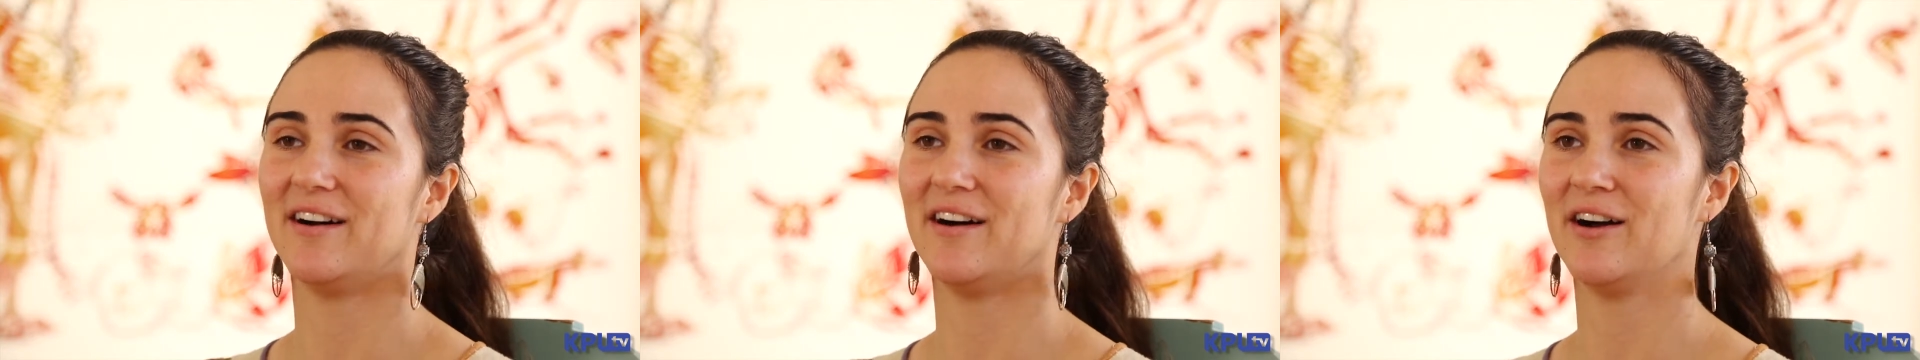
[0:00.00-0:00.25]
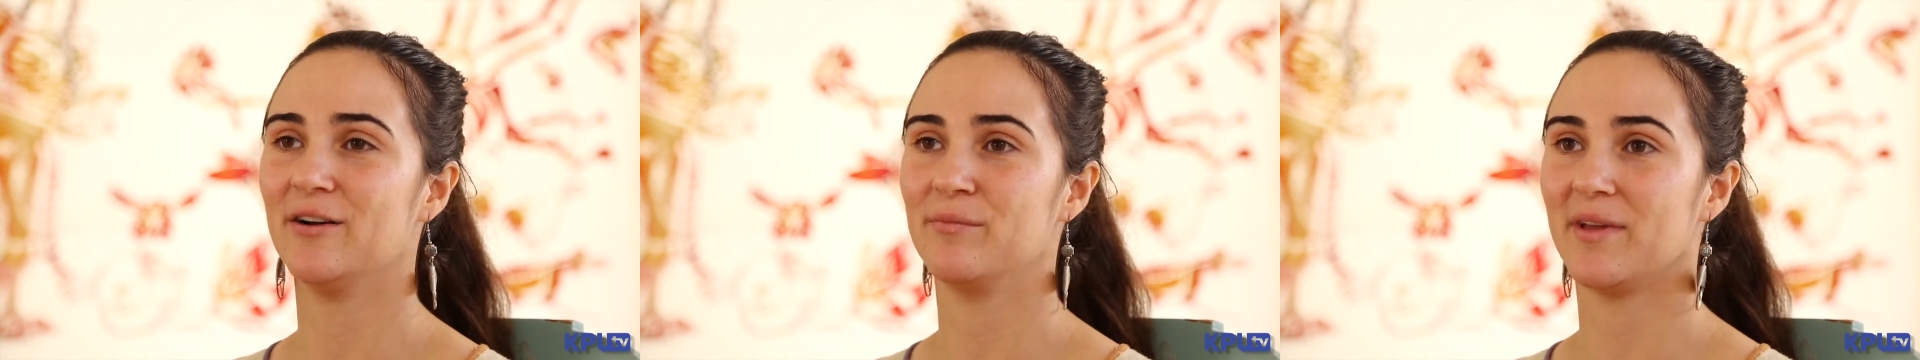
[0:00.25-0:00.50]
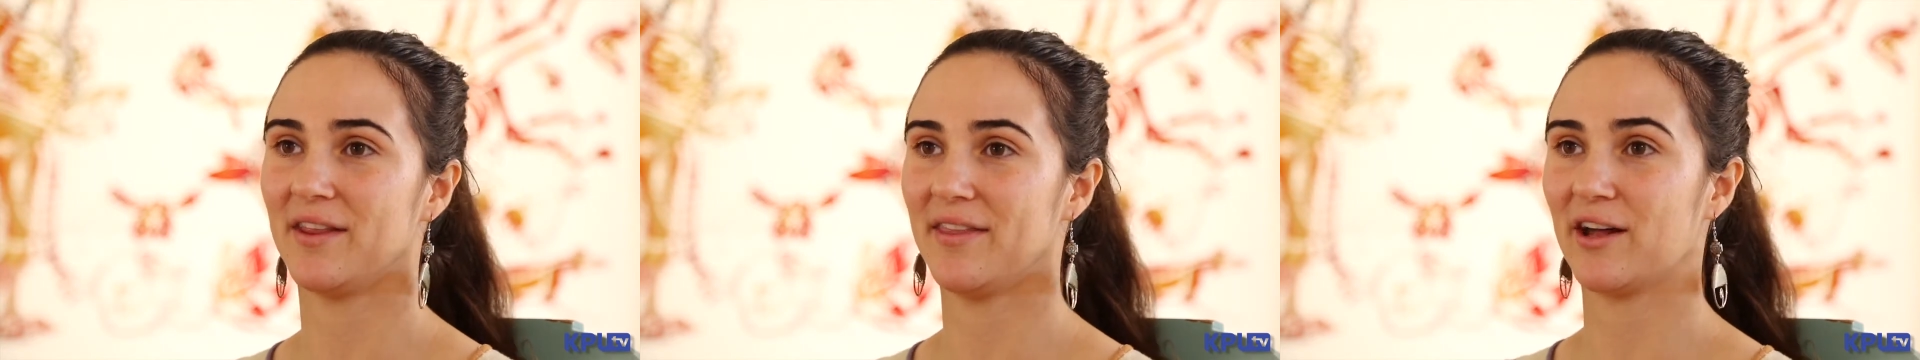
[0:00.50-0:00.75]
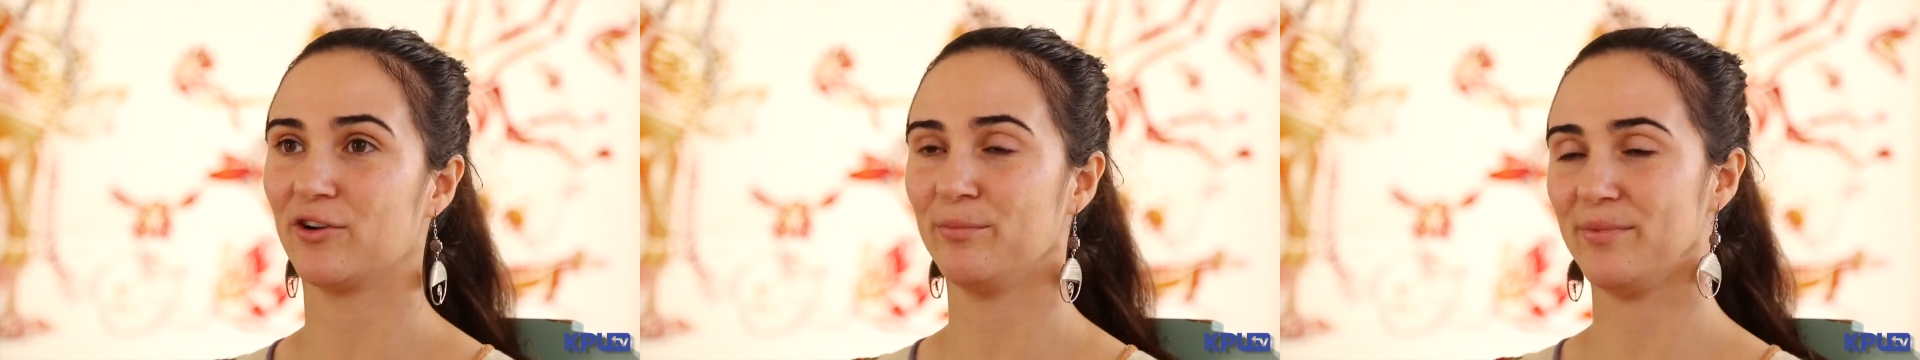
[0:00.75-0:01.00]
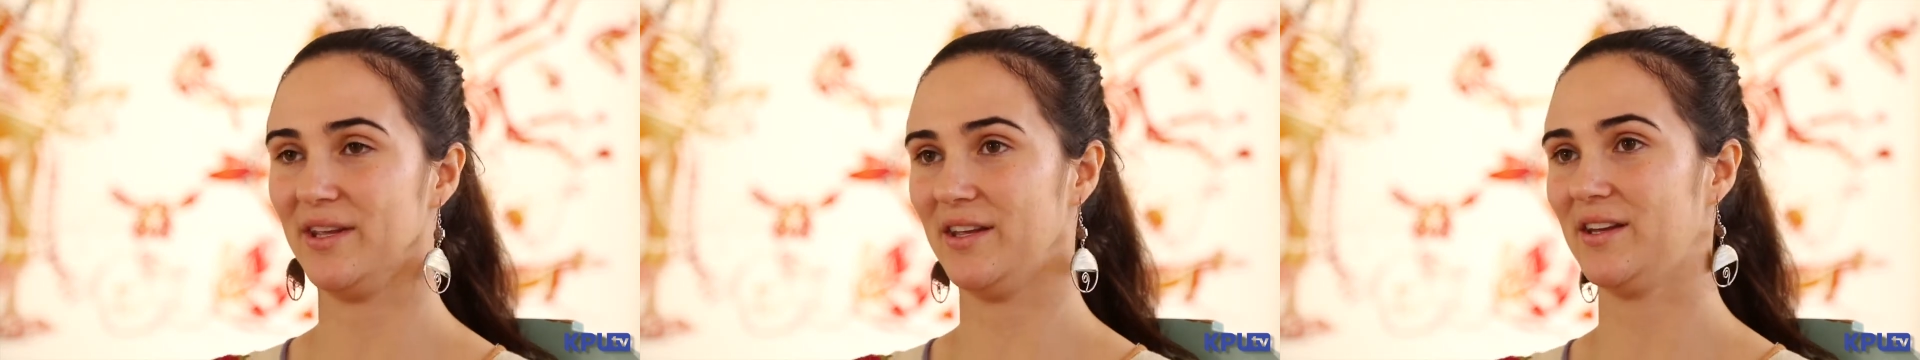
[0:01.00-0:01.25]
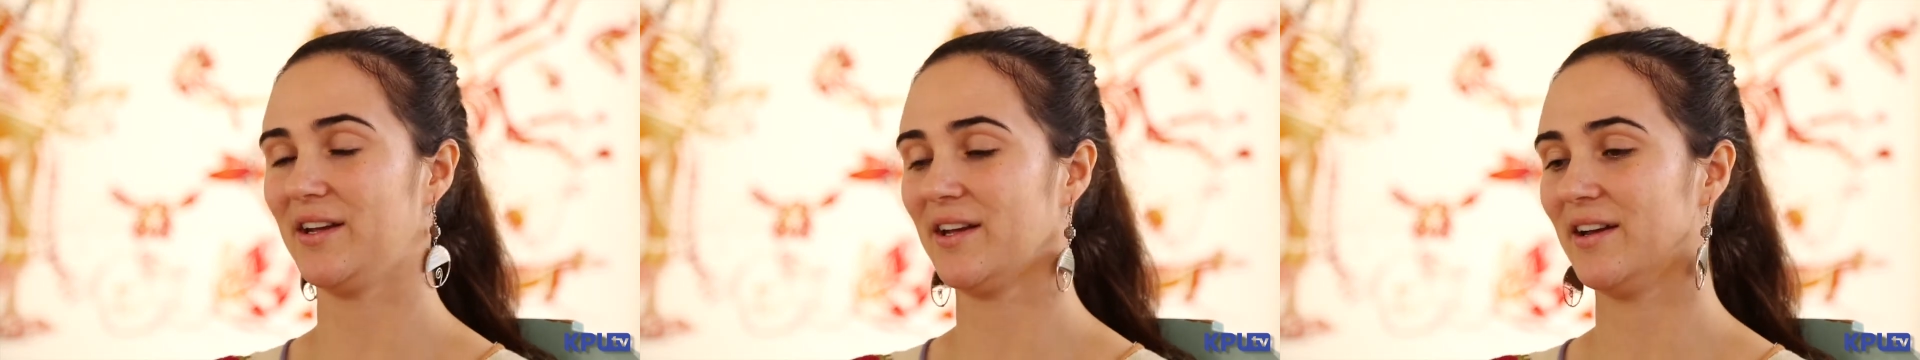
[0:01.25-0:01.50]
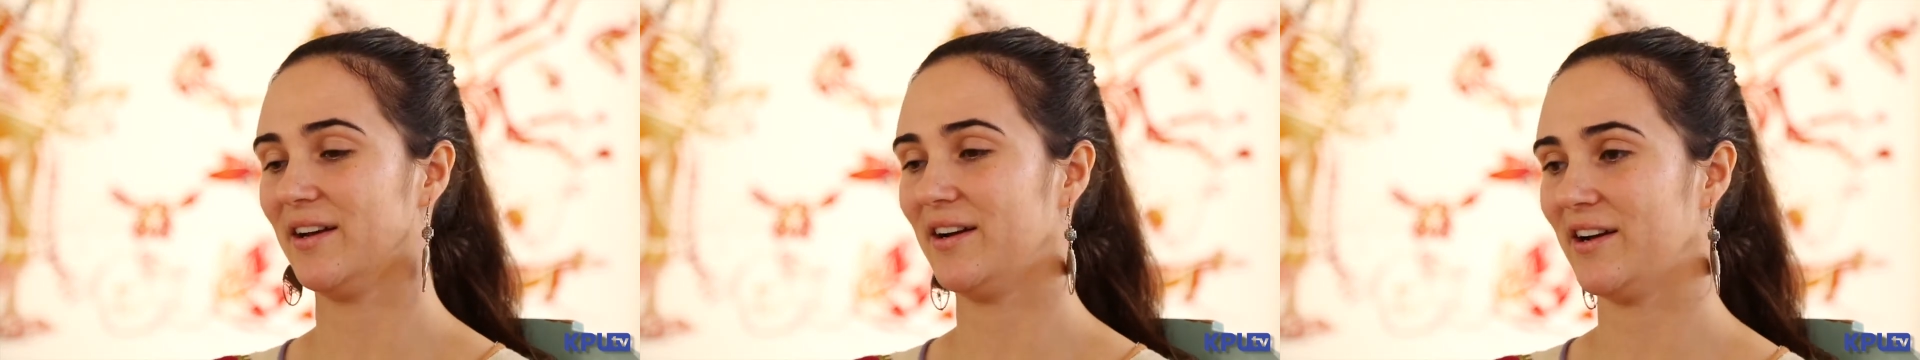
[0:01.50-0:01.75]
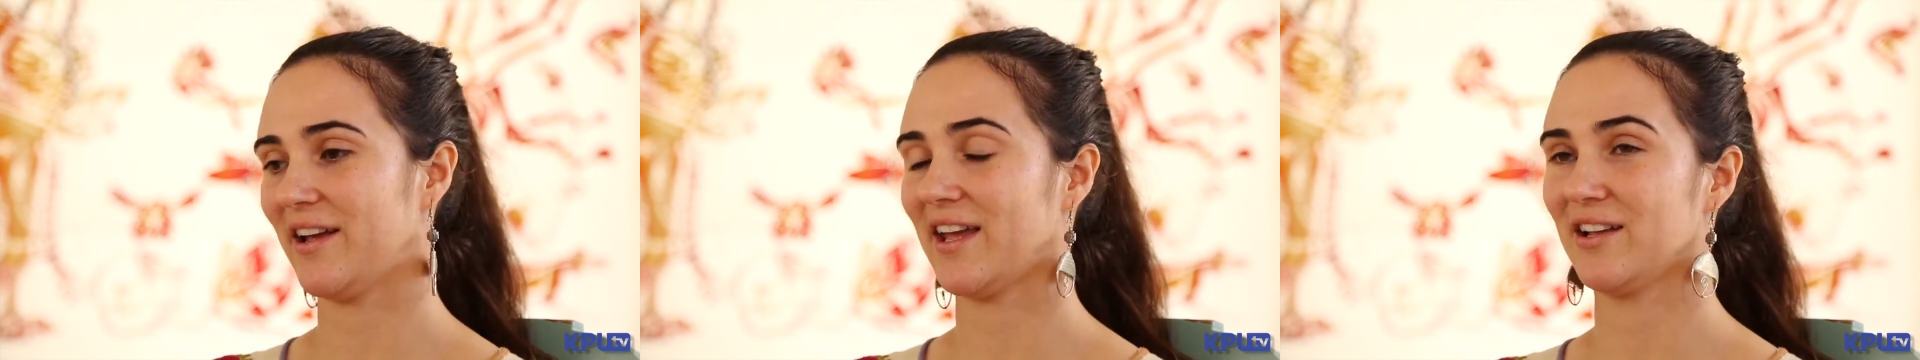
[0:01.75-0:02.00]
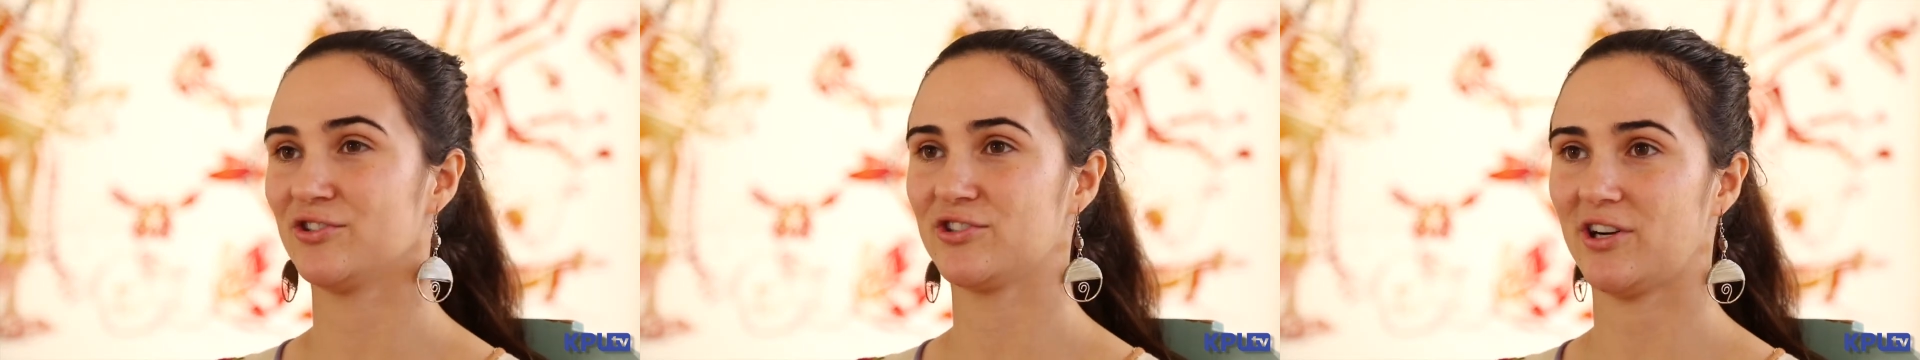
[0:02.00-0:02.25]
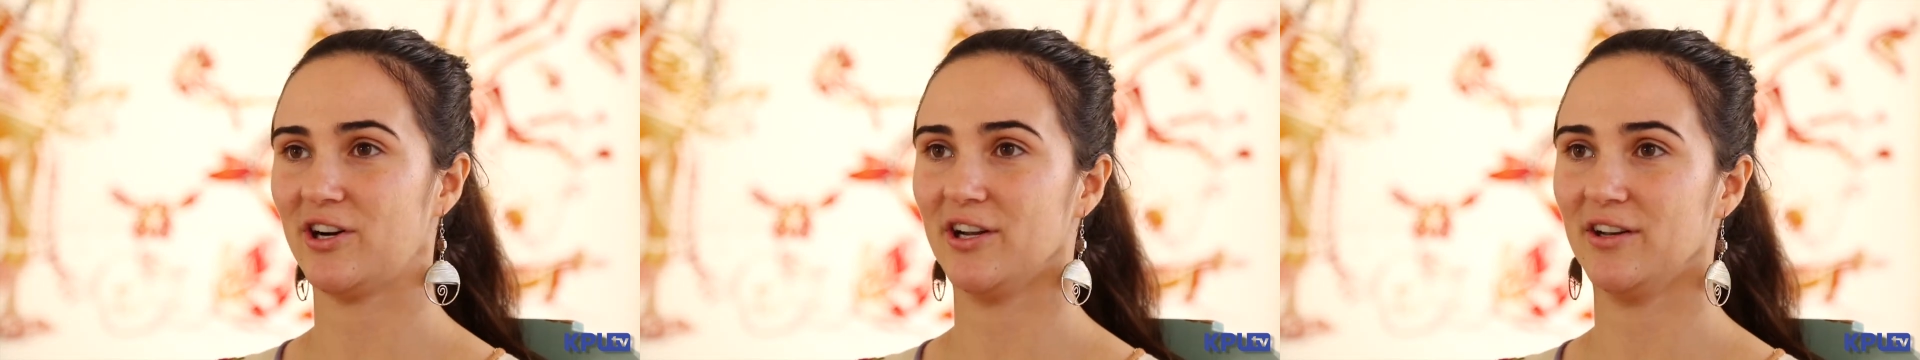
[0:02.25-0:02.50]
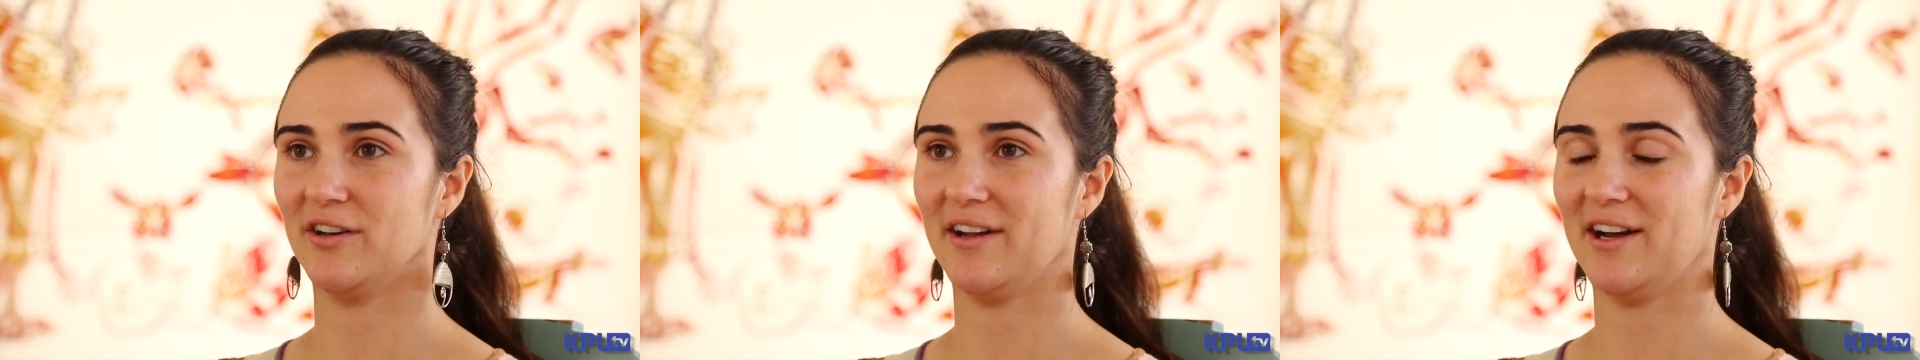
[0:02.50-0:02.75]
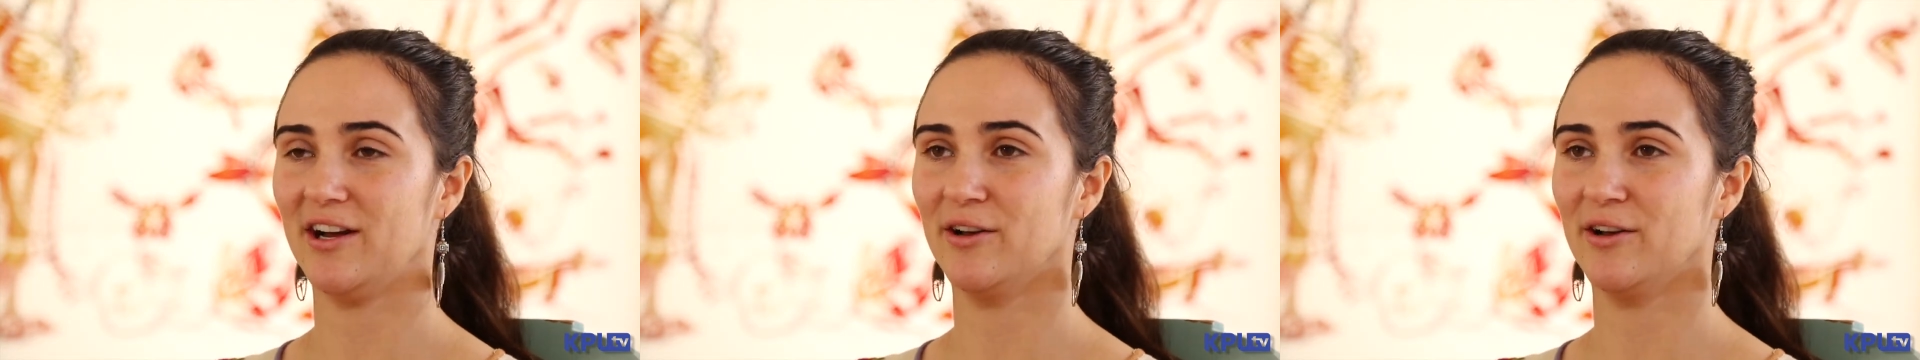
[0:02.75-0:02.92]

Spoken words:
and that'll be a hands-on